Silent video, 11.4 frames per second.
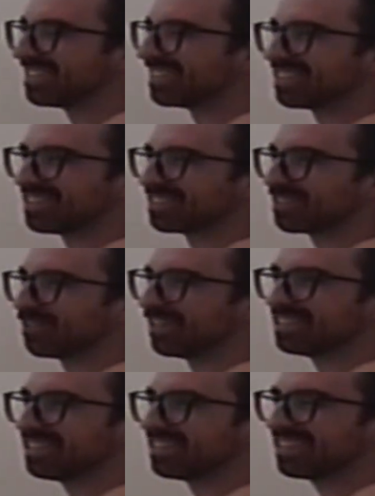just such a
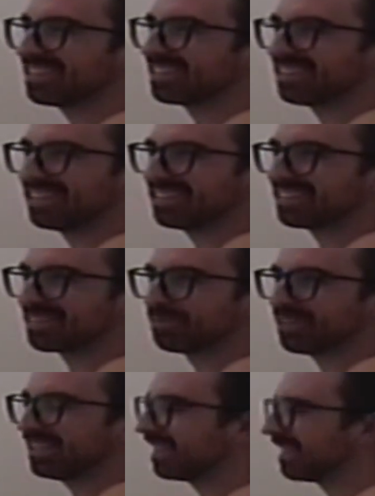crazy thing to say to
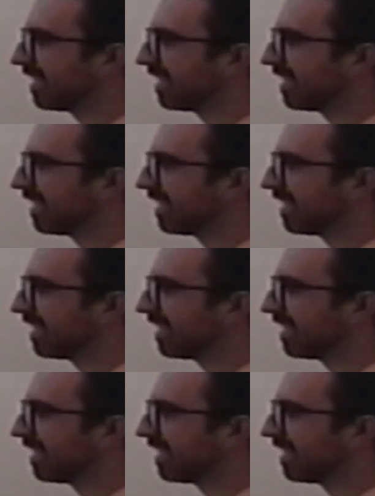somebody.